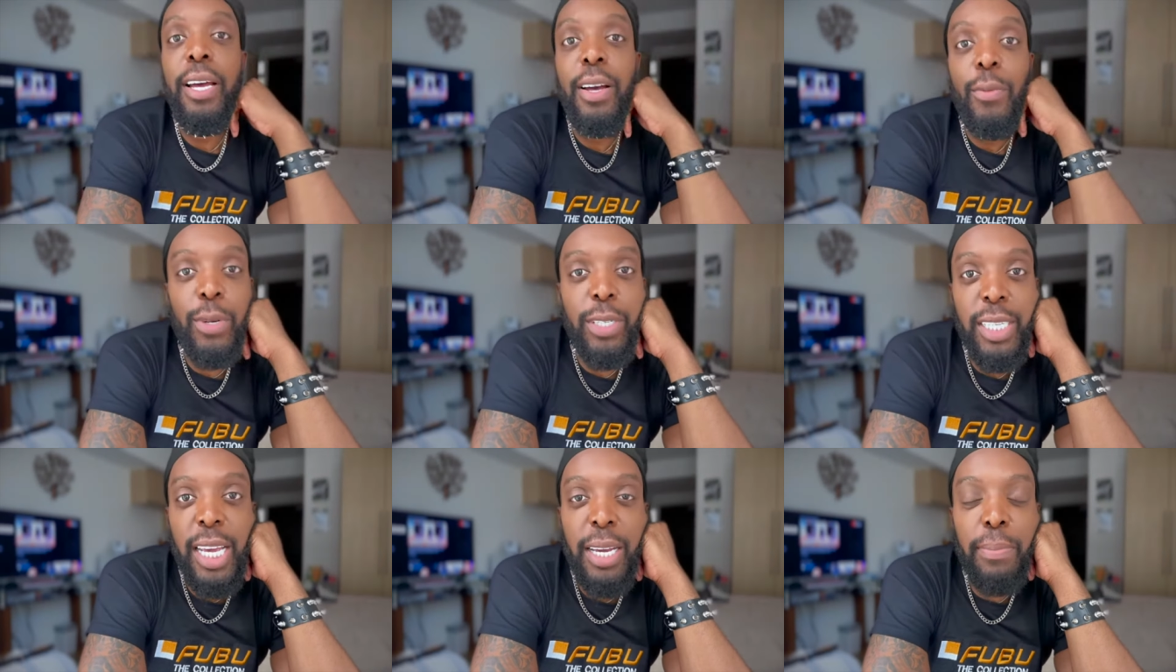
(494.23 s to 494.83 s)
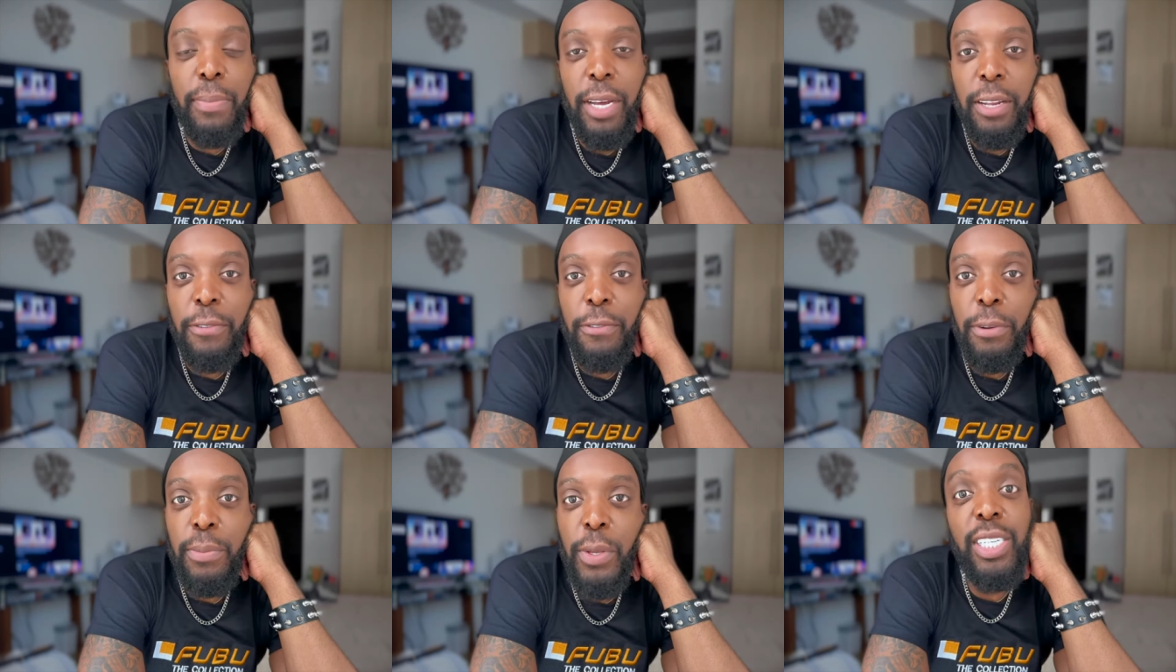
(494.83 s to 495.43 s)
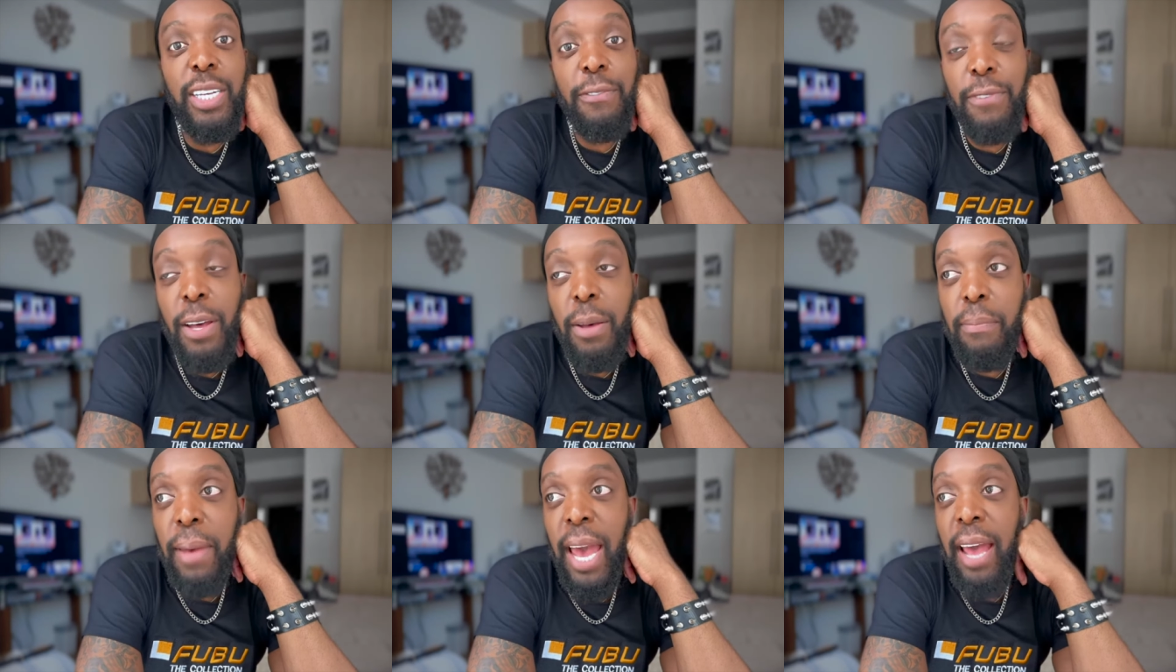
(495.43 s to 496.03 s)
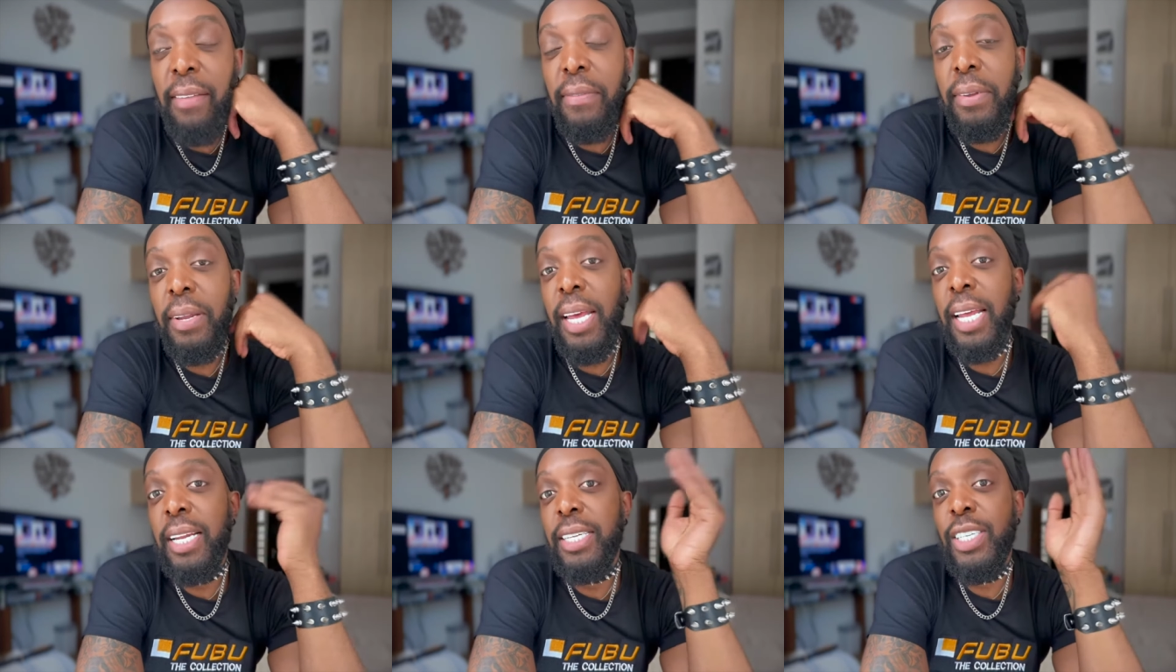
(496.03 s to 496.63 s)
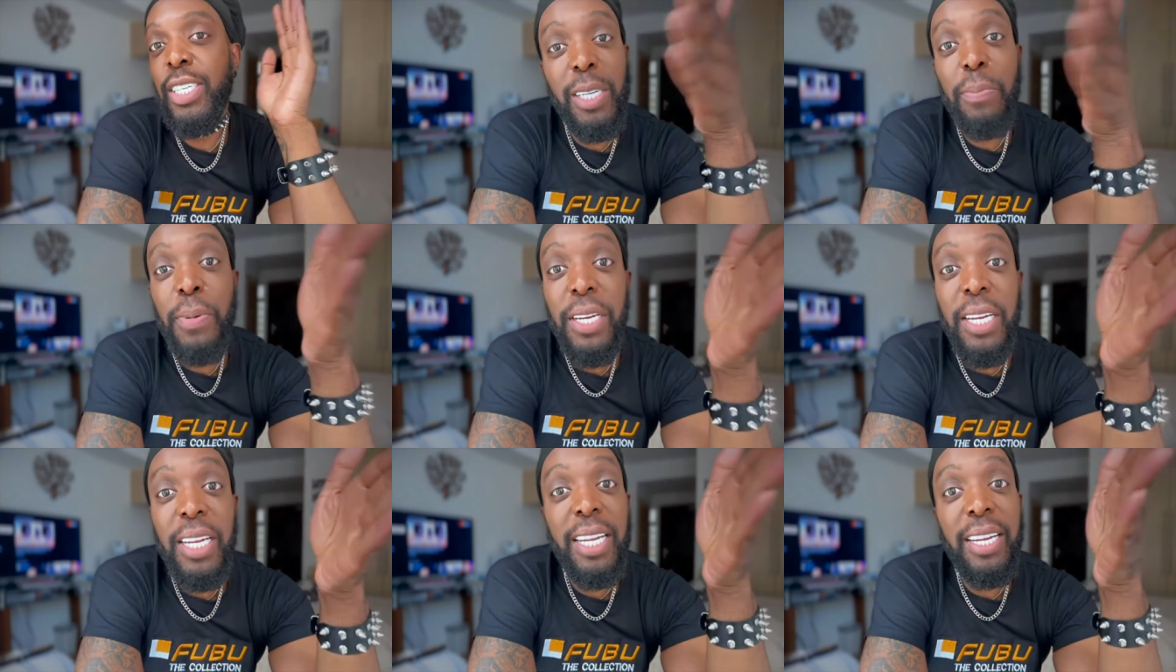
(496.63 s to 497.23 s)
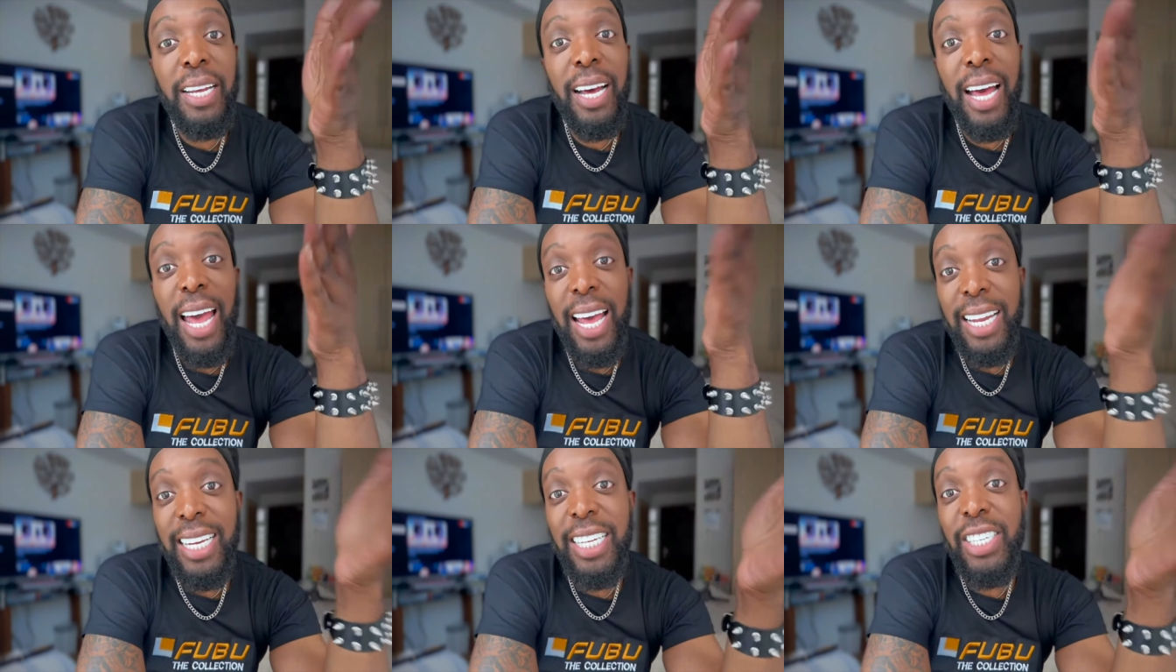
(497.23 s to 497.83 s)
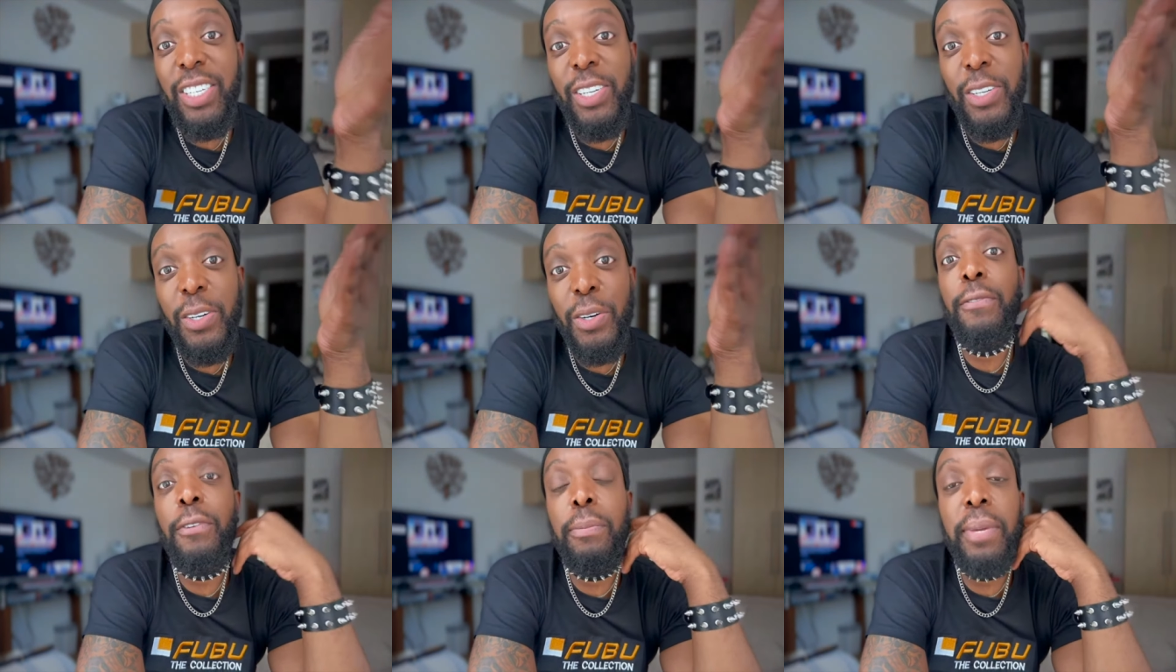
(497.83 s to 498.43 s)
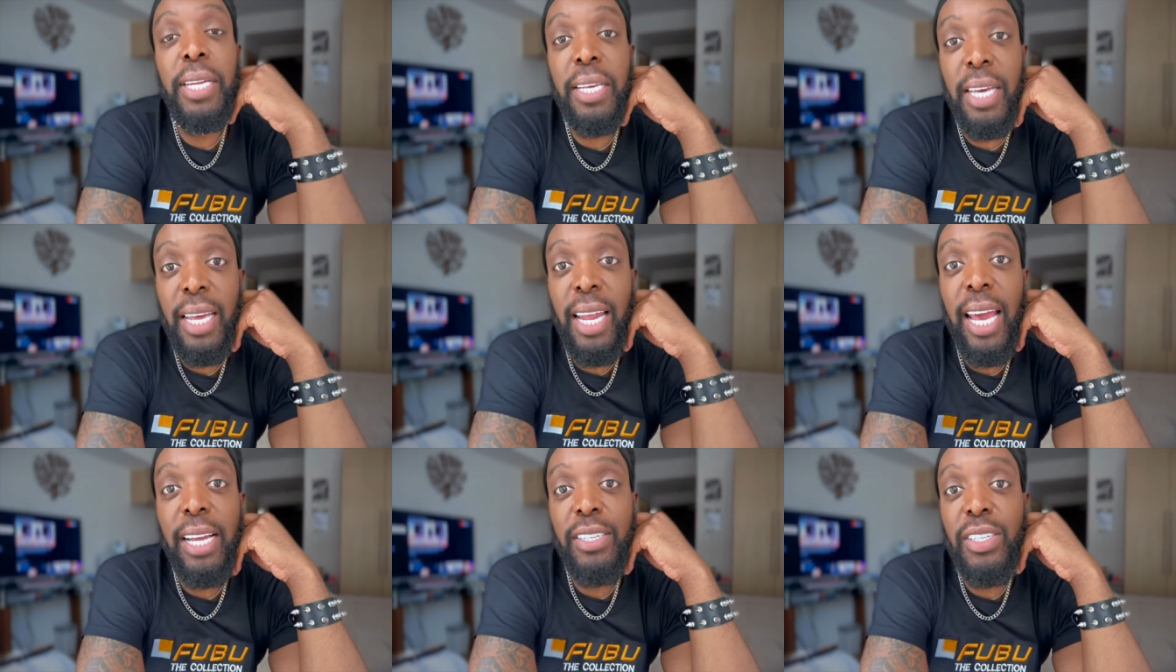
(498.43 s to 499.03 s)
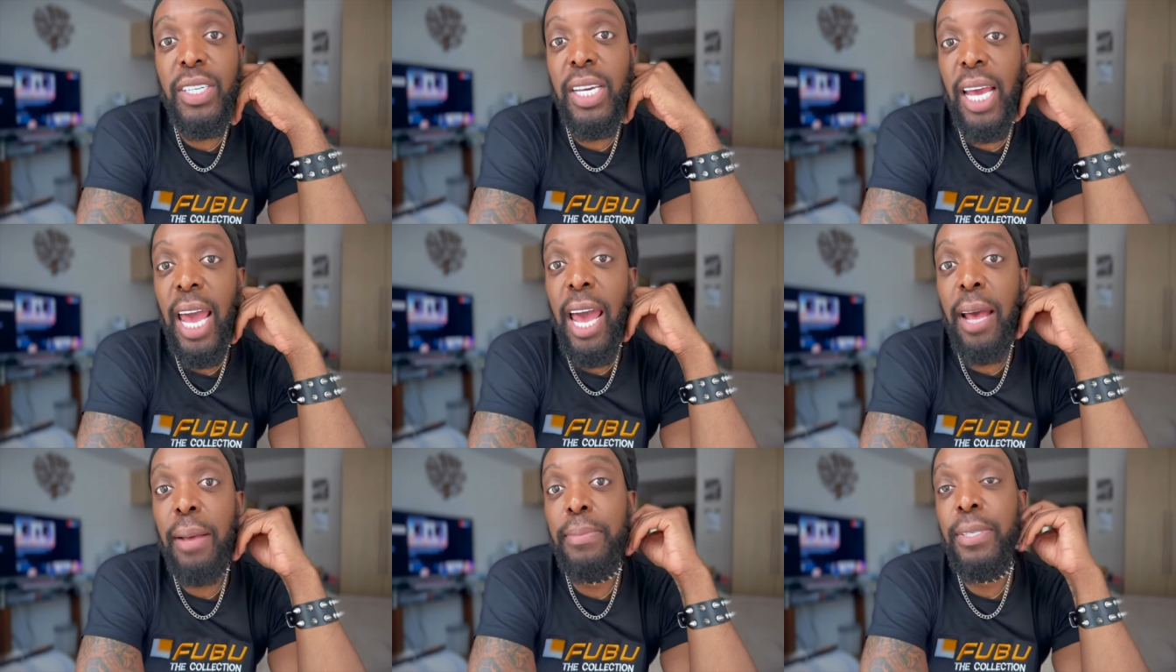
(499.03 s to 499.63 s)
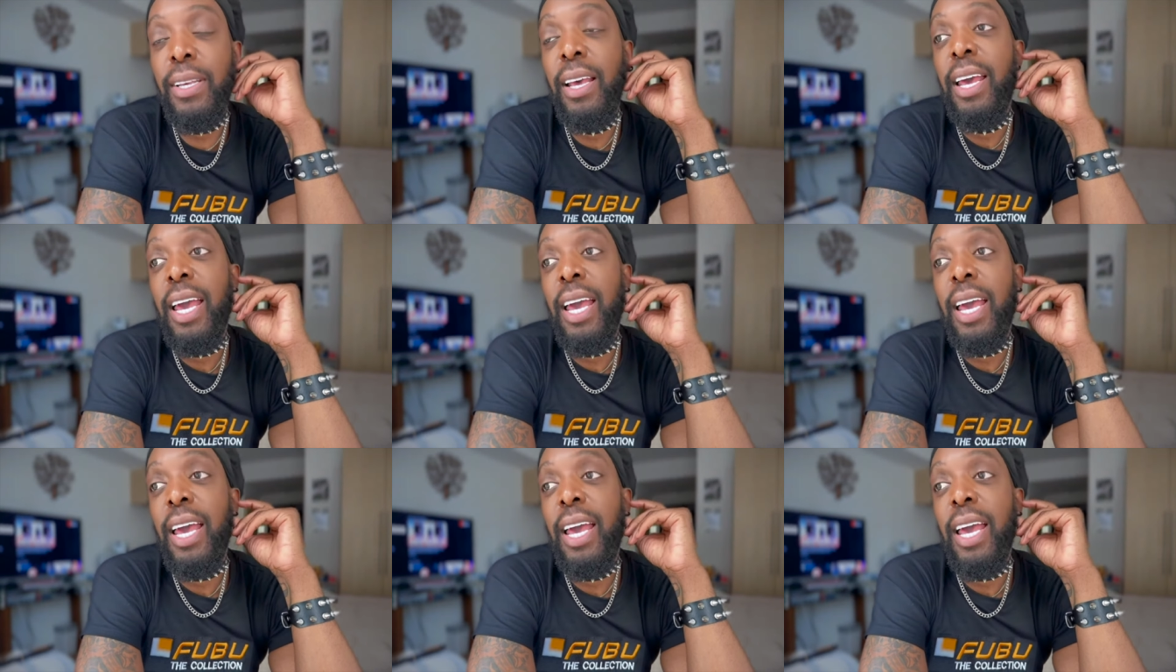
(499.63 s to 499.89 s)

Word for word: would take money from you. She felt bad and she put in uh, additional for me to get HD abs.